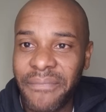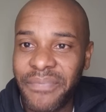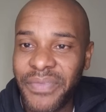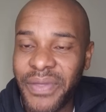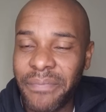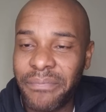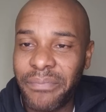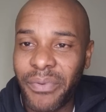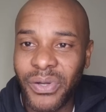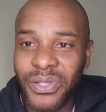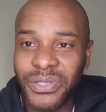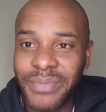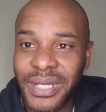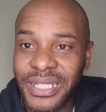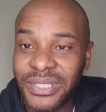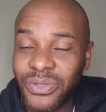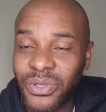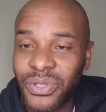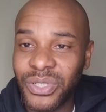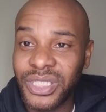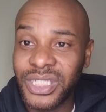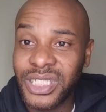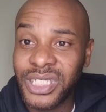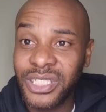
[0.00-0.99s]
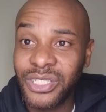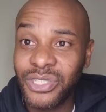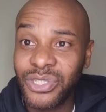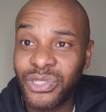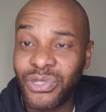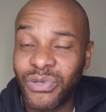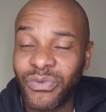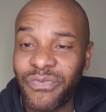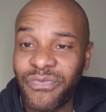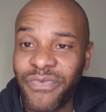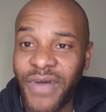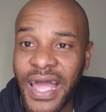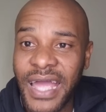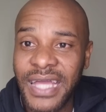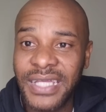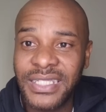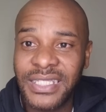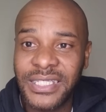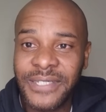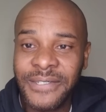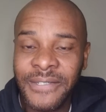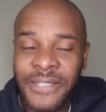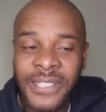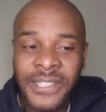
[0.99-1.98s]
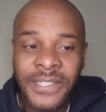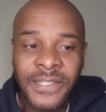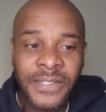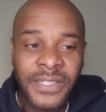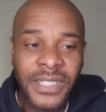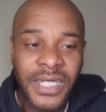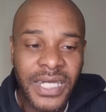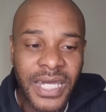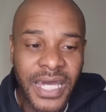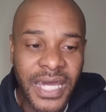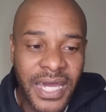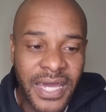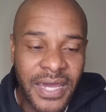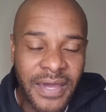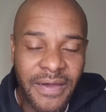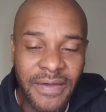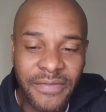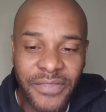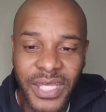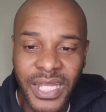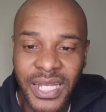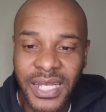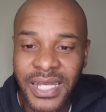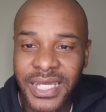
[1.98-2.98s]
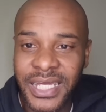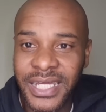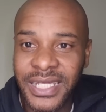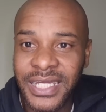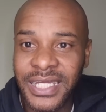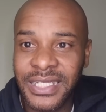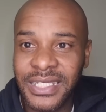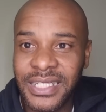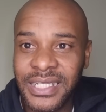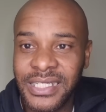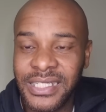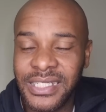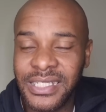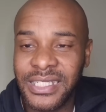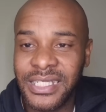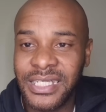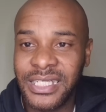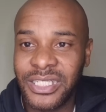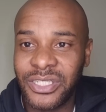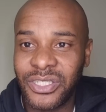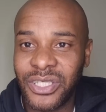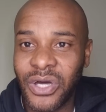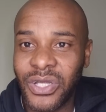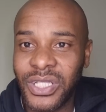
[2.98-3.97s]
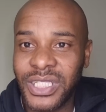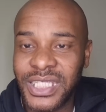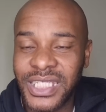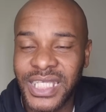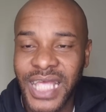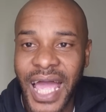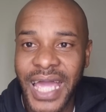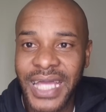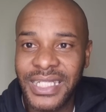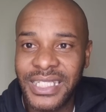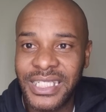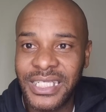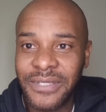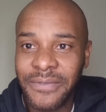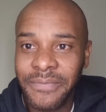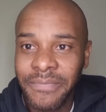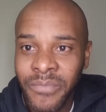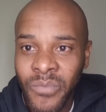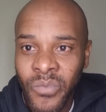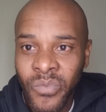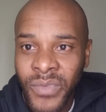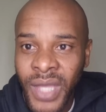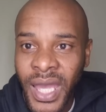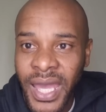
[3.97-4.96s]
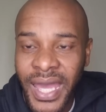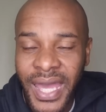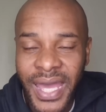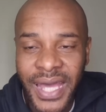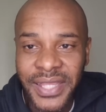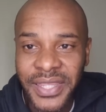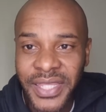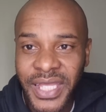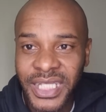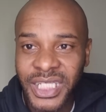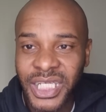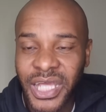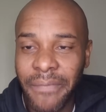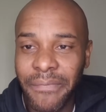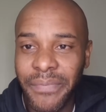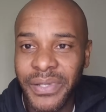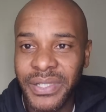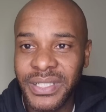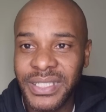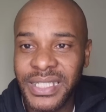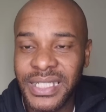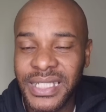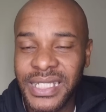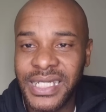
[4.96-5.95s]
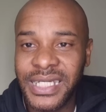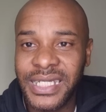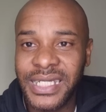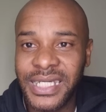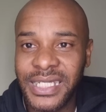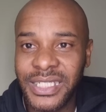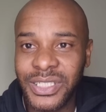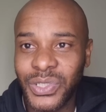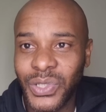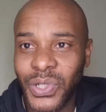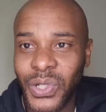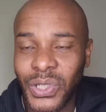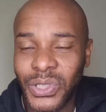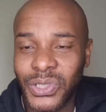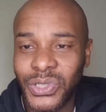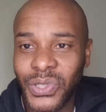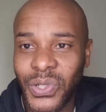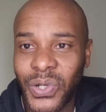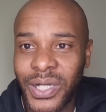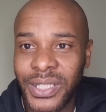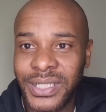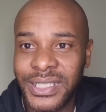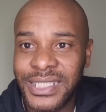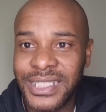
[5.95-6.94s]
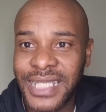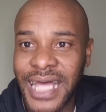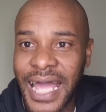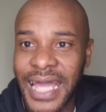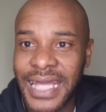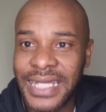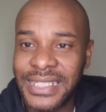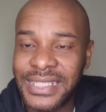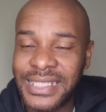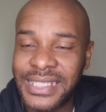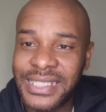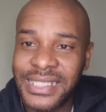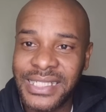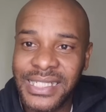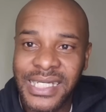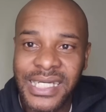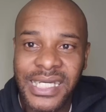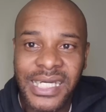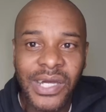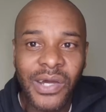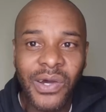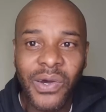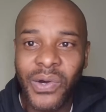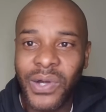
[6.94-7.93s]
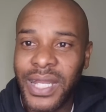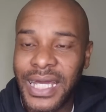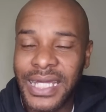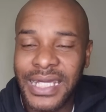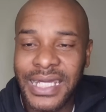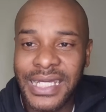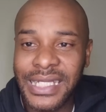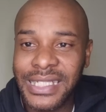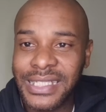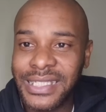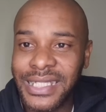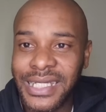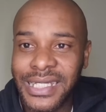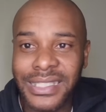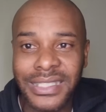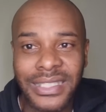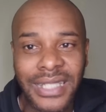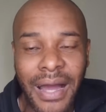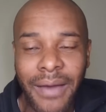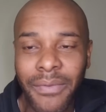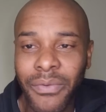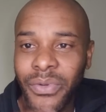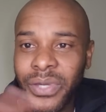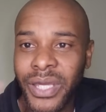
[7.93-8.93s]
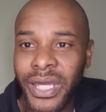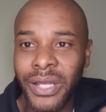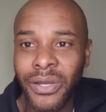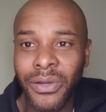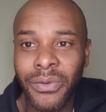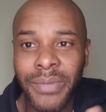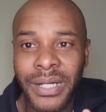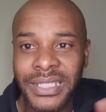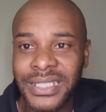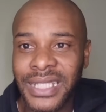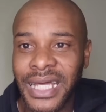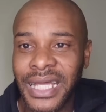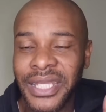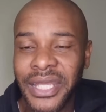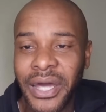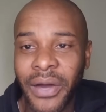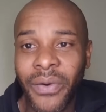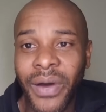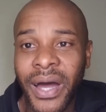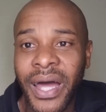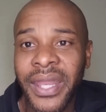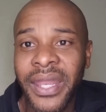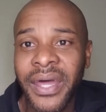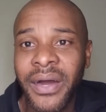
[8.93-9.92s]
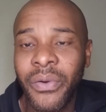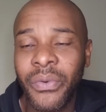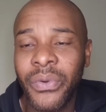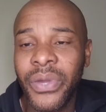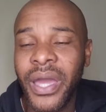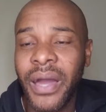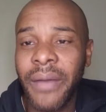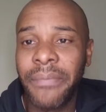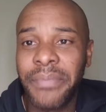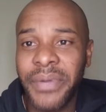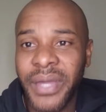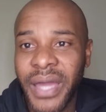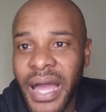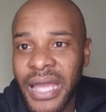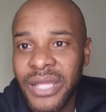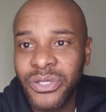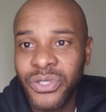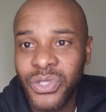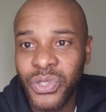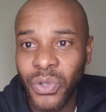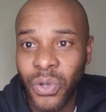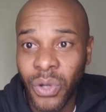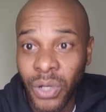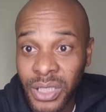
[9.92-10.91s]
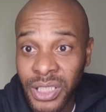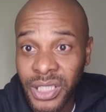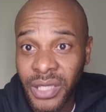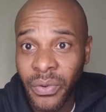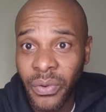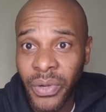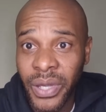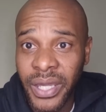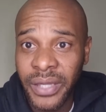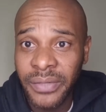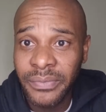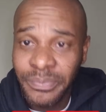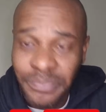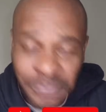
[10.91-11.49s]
The boys must continue to fight. The league is on site, and the Champions League is also on site. All I can say is, Gawuyelo Masandawana, we are behind you all the way.